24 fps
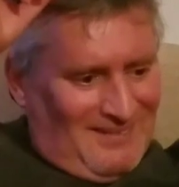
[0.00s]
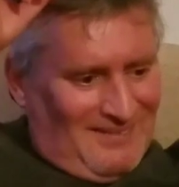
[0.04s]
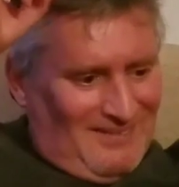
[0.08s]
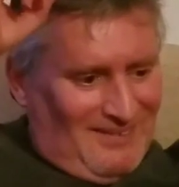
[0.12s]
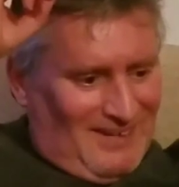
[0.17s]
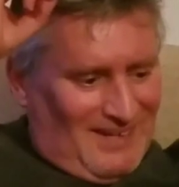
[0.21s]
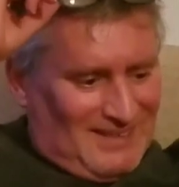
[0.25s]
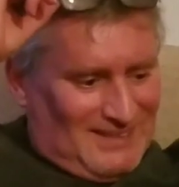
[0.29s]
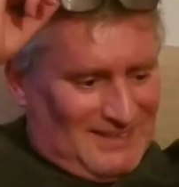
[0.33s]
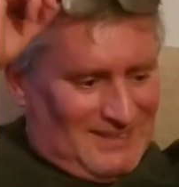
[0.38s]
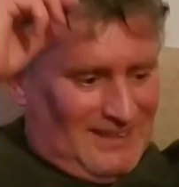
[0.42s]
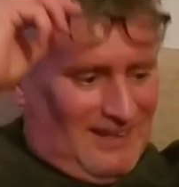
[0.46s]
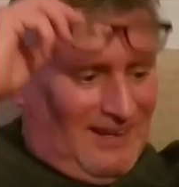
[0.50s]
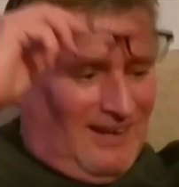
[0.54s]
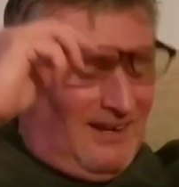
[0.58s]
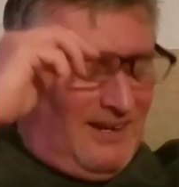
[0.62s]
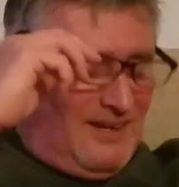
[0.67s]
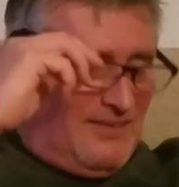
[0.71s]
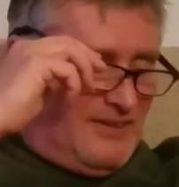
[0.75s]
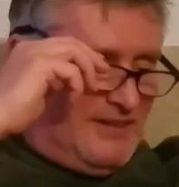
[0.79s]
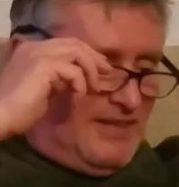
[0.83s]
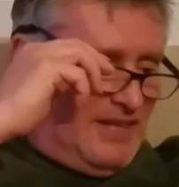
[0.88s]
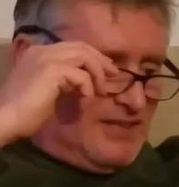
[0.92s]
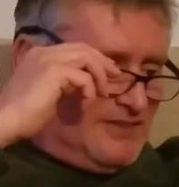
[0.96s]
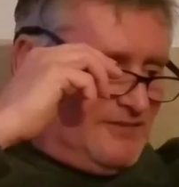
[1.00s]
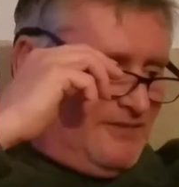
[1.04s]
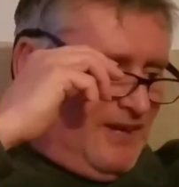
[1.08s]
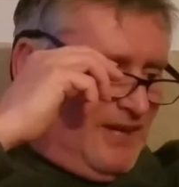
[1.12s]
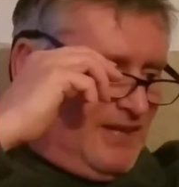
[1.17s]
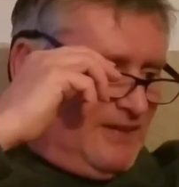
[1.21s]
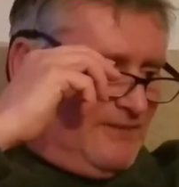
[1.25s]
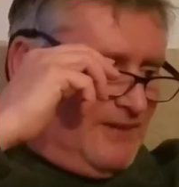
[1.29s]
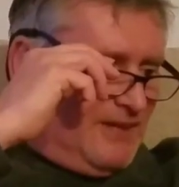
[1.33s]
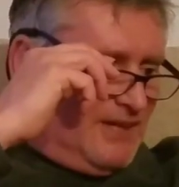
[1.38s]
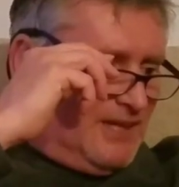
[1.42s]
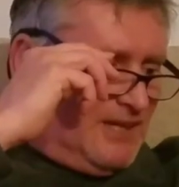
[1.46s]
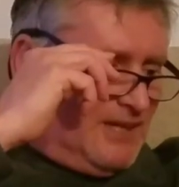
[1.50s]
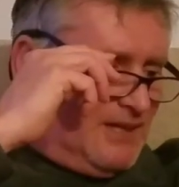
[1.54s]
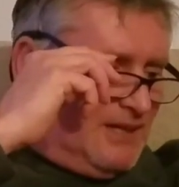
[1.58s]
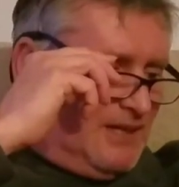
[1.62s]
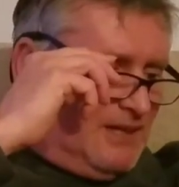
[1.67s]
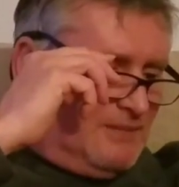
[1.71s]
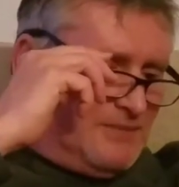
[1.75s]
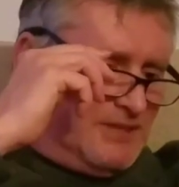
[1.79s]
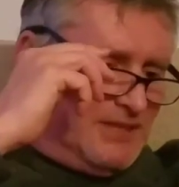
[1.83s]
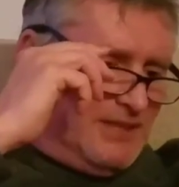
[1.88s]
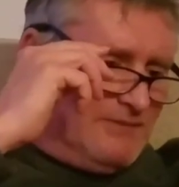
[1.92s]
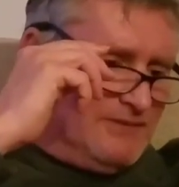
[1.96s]
Right, the next flavour
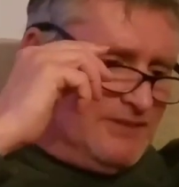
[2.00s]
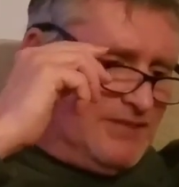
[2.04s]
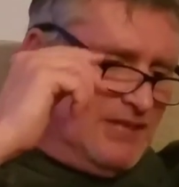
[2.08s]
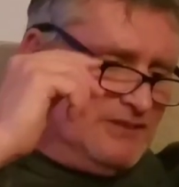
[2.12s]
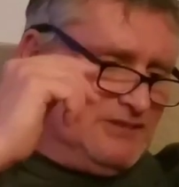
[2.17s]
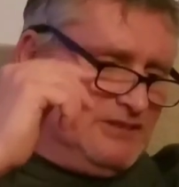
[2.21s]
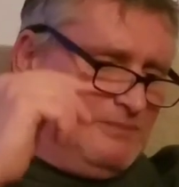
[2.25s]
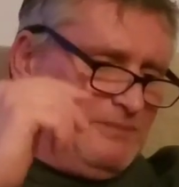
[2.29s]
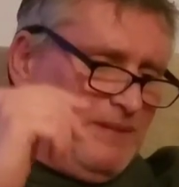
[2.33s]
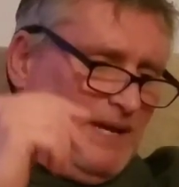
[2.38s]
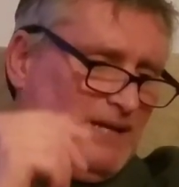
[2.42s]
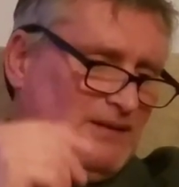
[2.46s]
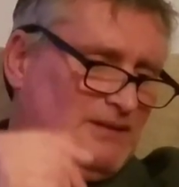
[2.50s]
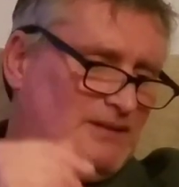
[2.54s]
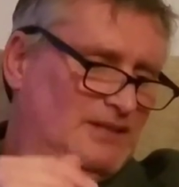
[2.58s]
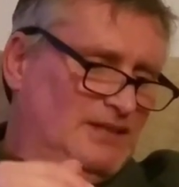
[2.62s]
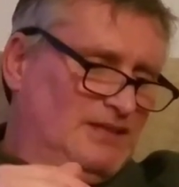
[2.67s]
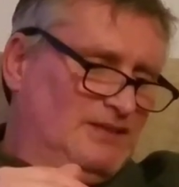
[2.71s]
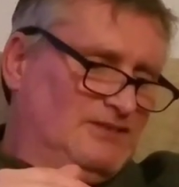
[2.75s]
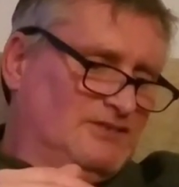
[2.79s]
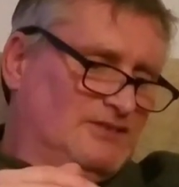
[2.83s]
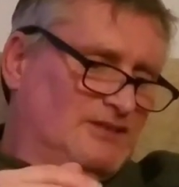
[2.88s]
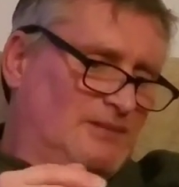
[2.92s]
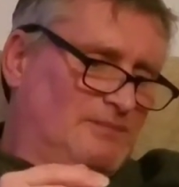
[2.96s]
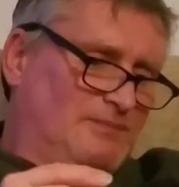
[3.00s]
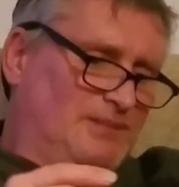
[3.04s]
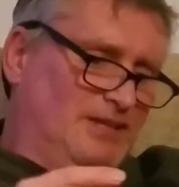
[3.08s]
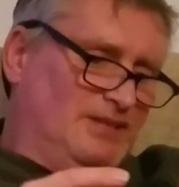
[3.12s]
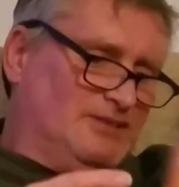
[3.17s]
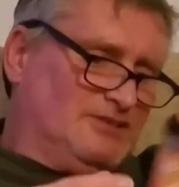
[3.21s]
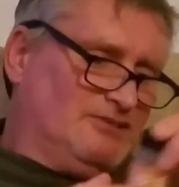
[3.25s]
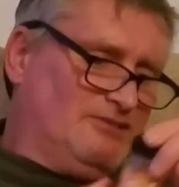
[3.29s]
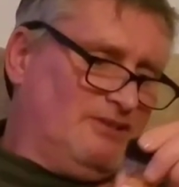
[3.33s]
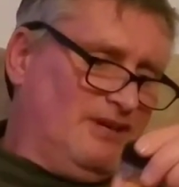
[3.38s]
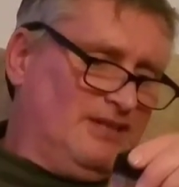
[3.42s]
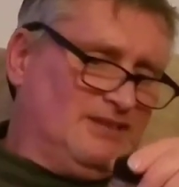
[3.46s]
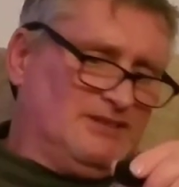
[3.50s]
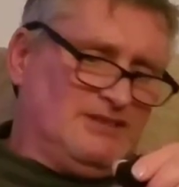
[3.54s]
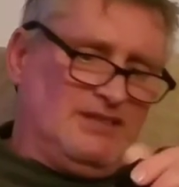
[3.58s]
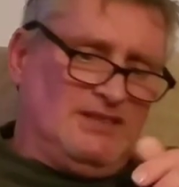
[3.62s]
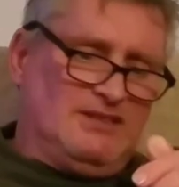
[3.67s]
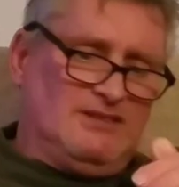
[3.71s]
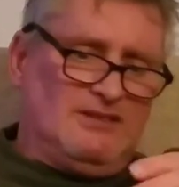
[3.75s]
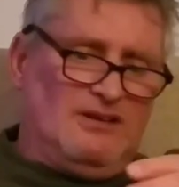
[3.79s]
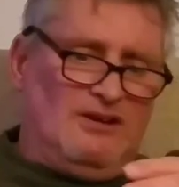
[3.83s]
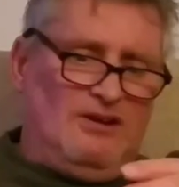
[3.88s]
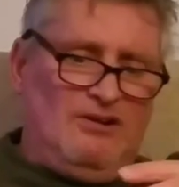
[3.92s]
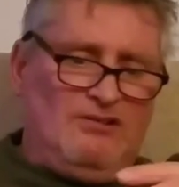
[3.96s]
I'm going to have a chat about is
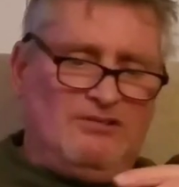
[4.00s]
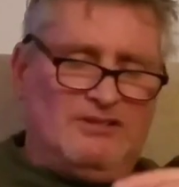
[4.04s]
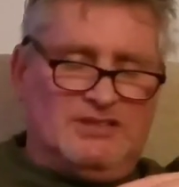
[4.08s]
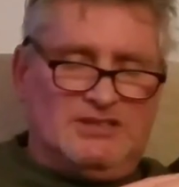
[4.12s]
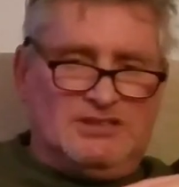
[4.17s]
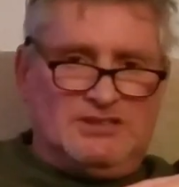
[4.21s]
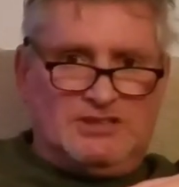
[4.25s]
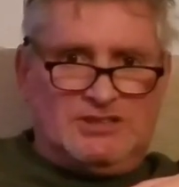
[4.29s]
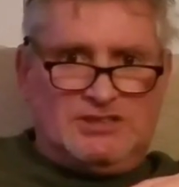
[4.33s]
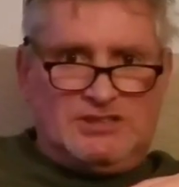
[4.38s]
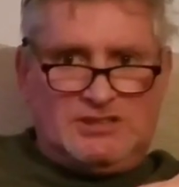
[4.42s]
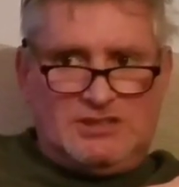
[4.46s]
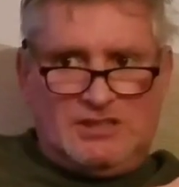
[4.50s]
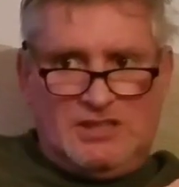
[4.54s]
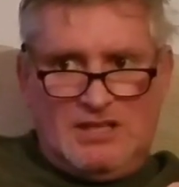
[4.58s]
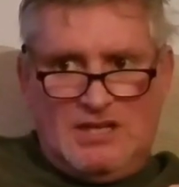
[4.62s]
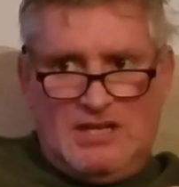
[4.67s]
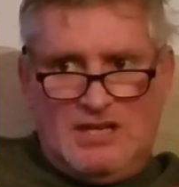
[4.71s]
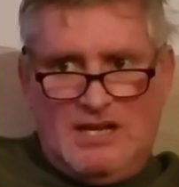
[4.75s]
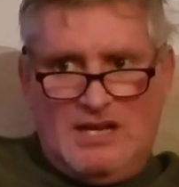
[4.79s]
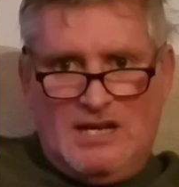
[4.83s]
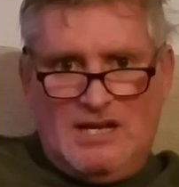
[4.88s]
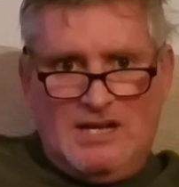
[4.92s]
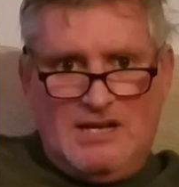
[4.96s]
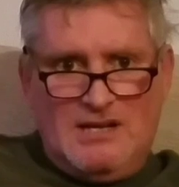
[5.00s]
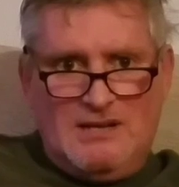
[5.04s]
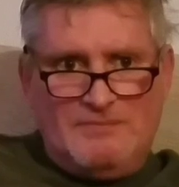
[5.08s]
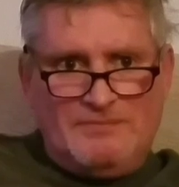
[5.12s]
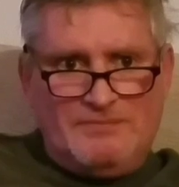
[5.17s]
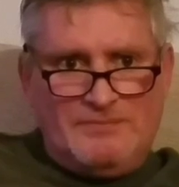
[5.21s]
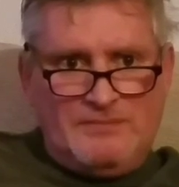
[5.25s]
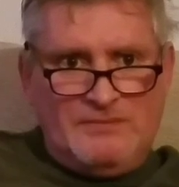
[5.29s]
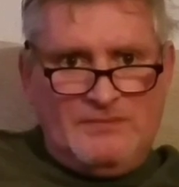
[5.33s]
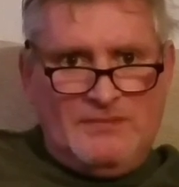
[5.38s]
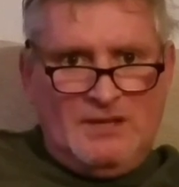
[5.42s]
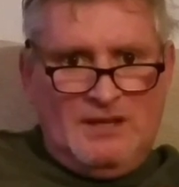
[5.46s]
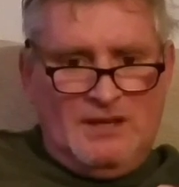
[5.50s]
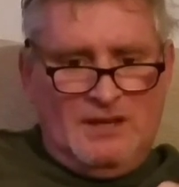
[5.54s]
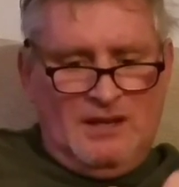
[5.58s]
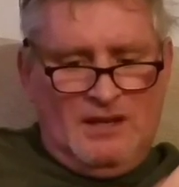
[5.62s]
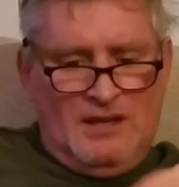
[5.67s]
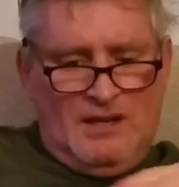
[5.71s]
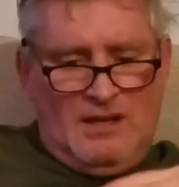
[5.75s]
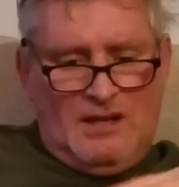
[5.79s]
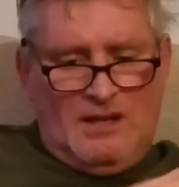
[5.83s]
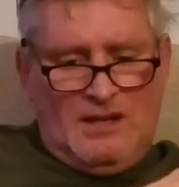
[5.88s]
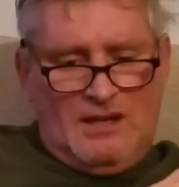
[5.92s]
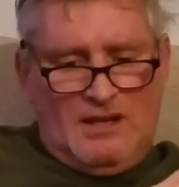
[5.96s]
Obliterated Orange.
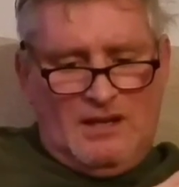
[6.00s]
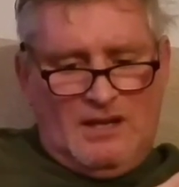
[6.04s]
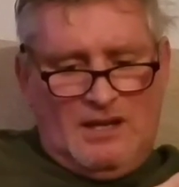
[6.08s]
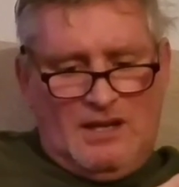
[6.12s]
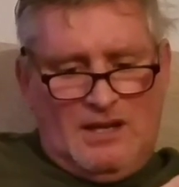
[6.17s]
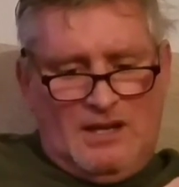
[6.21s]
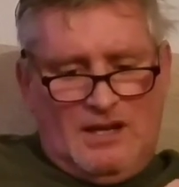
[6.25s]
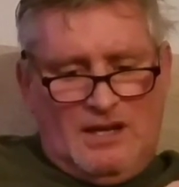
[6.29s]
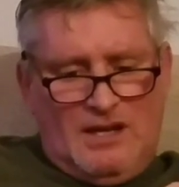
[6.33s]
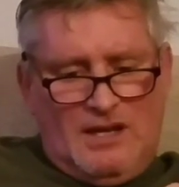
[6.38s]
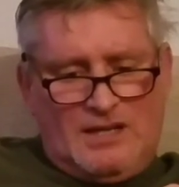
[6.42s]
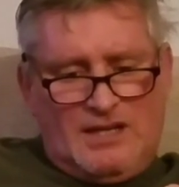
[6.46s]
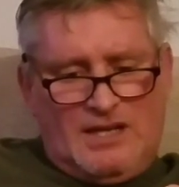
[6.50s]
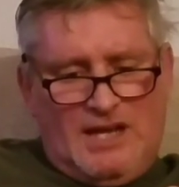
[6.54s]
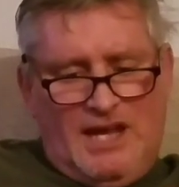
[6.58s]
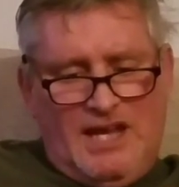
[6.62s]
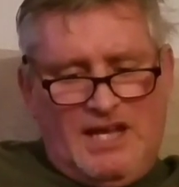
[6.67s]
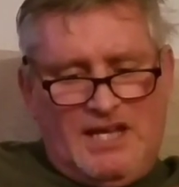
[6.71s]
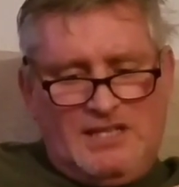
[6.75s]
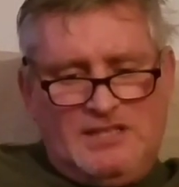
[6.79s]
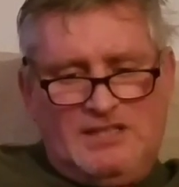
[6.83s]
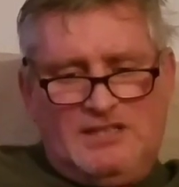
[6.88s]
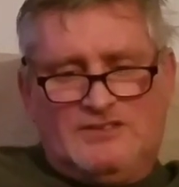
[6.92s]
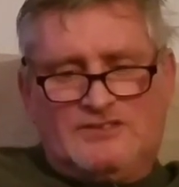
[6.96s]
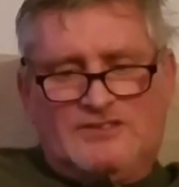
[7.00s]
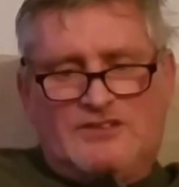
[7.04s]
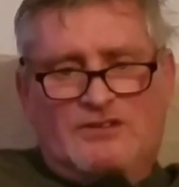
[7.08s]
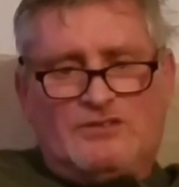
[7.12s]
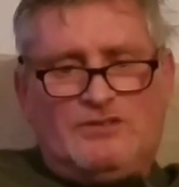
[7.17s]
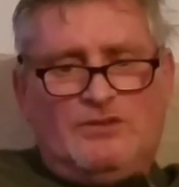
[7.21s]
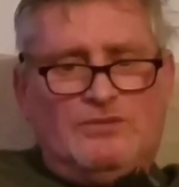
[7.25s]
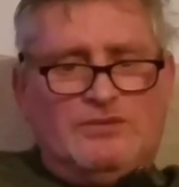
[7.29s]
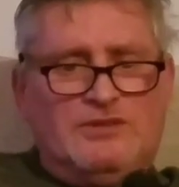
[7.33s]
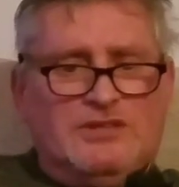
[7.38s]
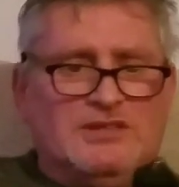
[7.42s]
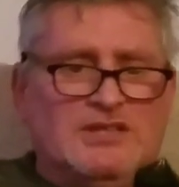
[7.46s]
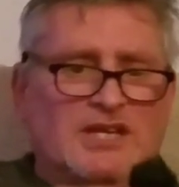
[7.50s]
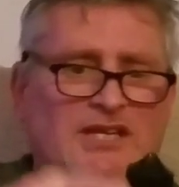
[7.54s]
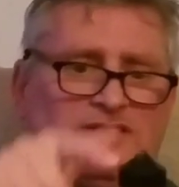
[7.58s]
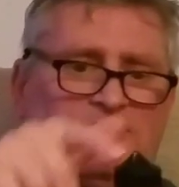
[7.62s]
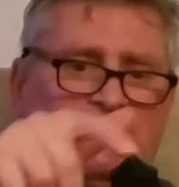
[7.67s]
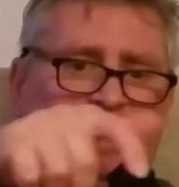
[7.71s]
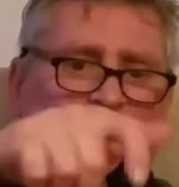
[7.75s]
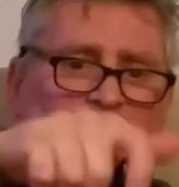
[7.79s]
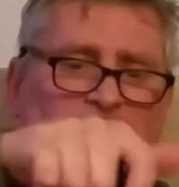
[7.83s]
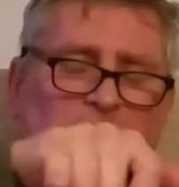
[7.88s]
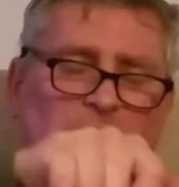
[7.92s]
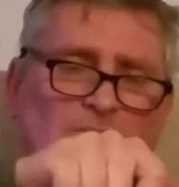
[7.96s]
Again, it's got all the
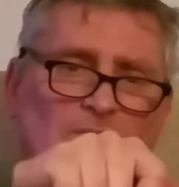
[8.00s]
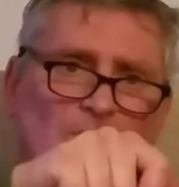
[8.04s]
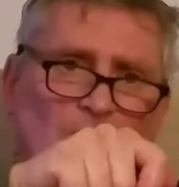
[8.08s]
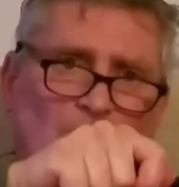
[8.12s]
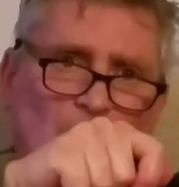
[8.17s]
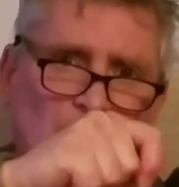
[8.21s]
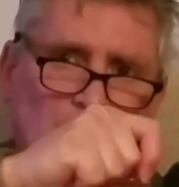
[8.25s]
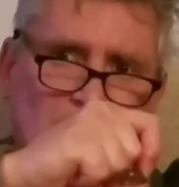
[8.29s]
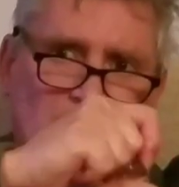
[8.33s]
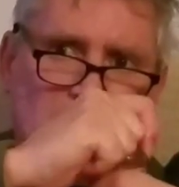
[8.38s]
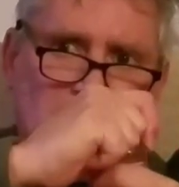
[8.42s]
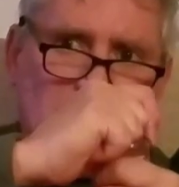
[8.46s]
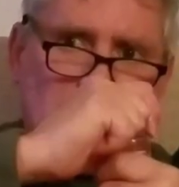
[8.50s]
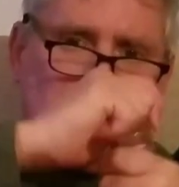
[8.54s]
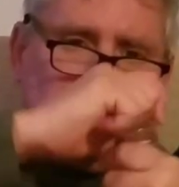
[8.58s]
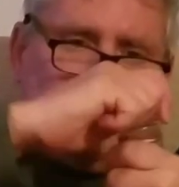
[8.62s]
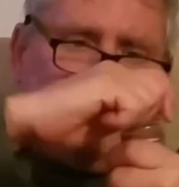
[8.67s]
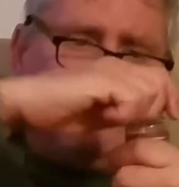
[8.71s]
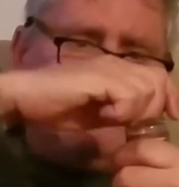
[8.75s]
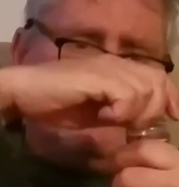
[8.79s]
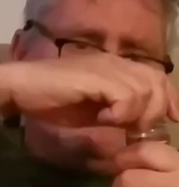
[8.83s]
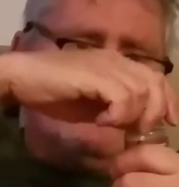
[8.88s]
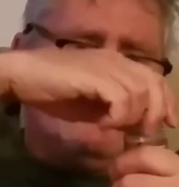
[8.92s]
necessary warning